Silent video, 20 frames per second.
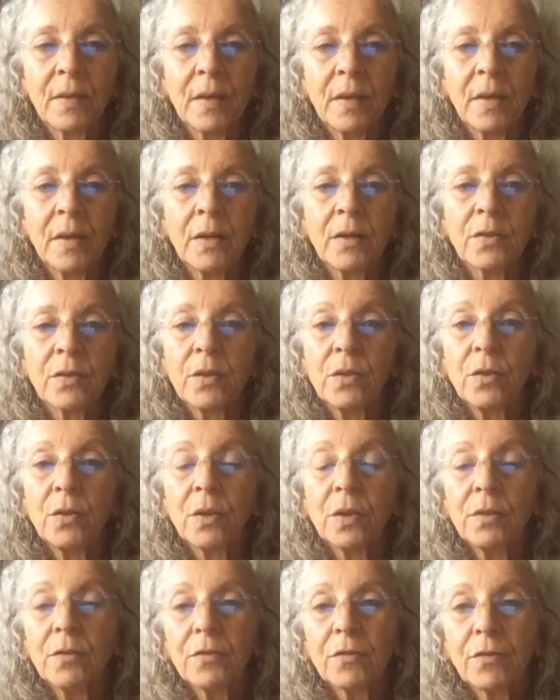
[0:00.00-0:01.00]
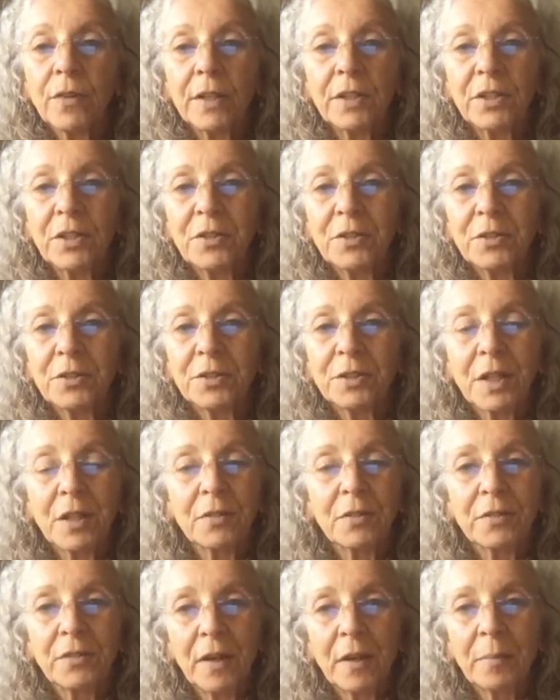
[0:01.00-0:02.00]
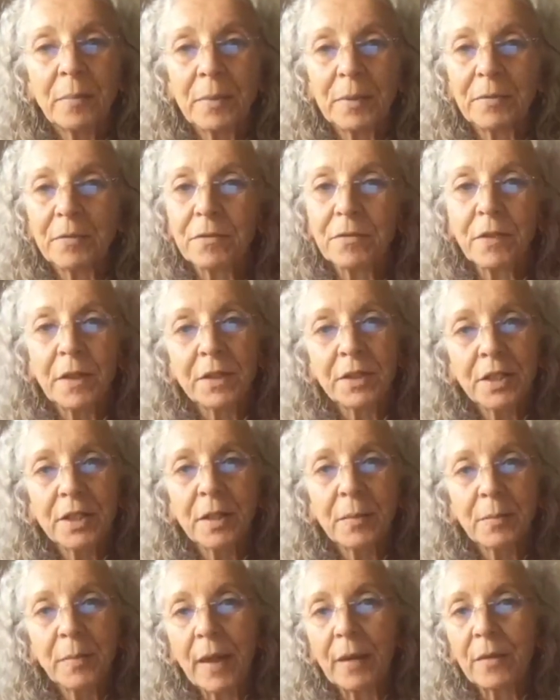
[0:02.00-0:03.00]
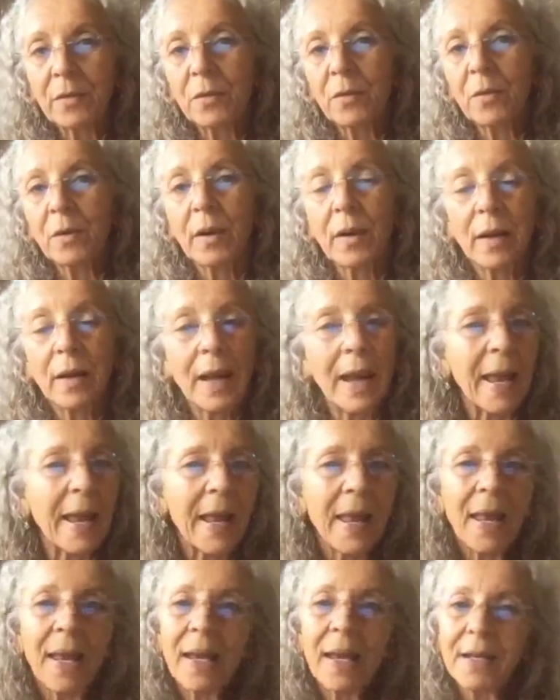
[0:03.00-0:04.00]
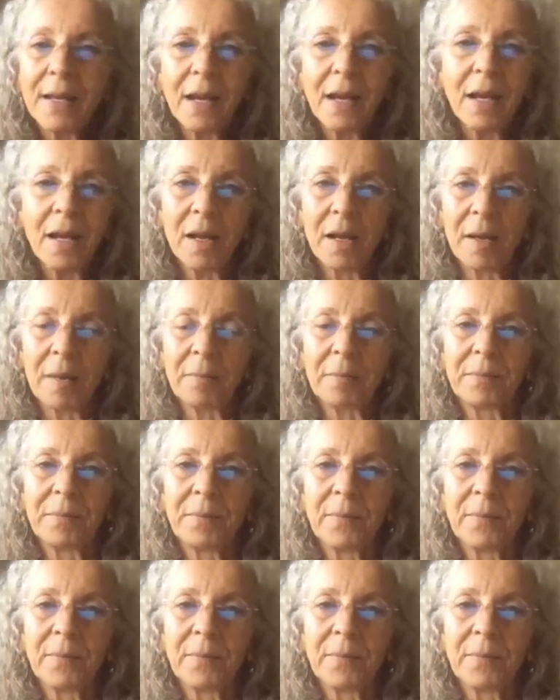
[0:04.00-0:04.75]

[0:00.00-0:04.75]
So you can freshen yourself up and freshen up that aura anytime,